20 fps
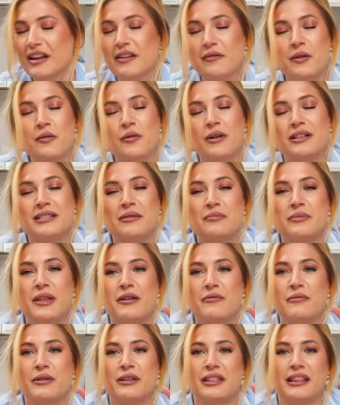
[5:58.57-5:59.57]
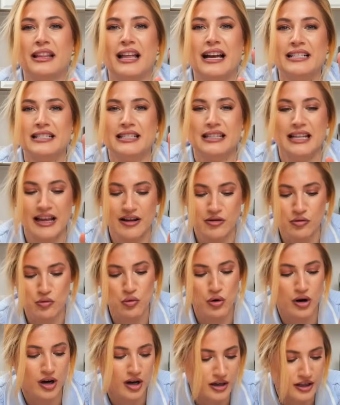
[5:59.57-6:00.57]
And if you want something with less like
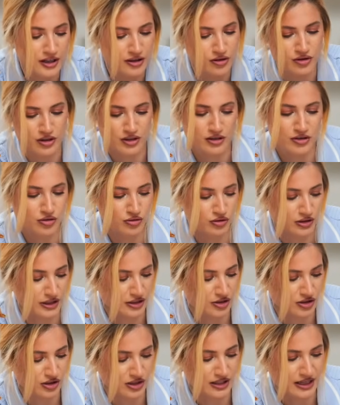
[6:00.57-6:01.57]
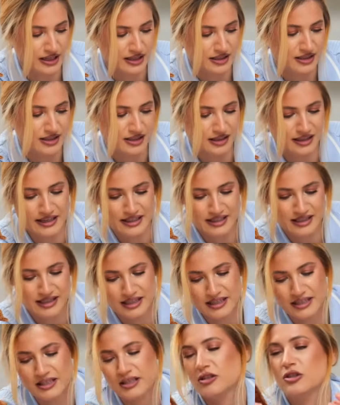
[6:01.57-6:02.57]
work, you can totally just like slice
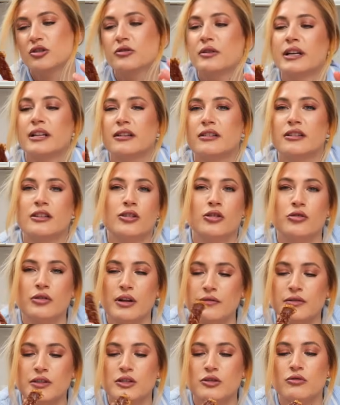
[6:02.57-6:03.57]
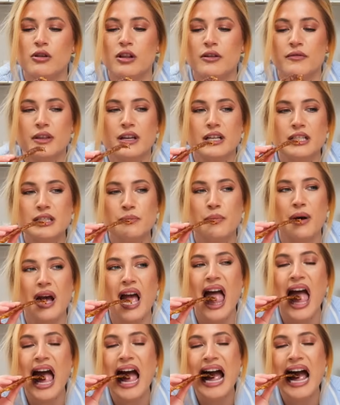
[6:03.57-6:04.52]
these and do it. You don't have to do all of this, but.